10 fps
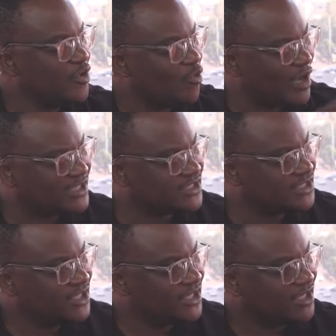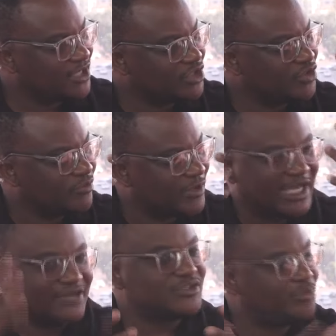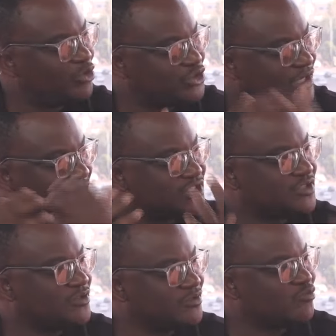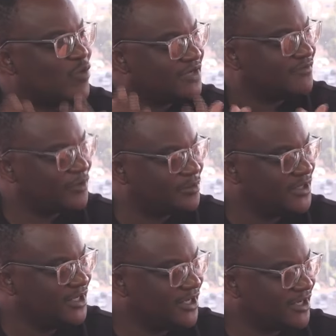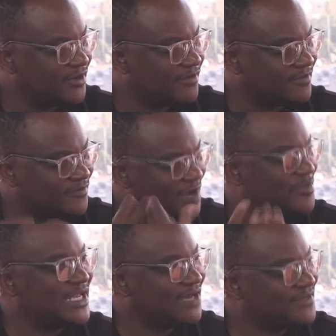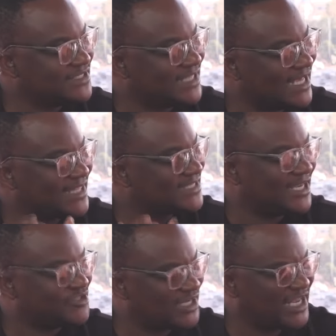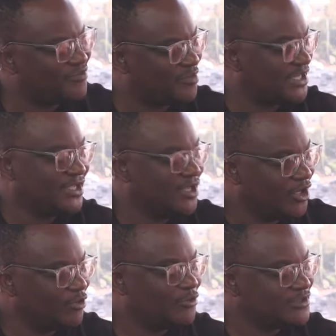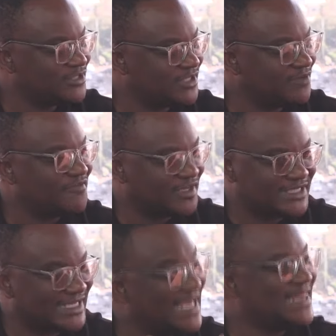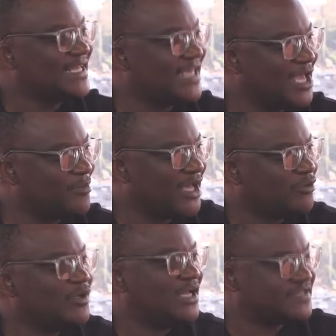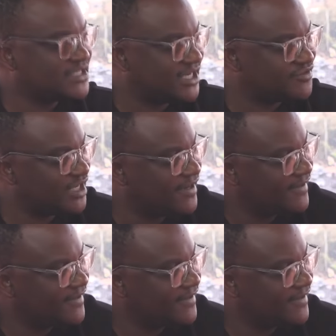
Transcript: what kind of support you guys want from rugby lovers in this country and everybody who's invested in the game and who loves this country.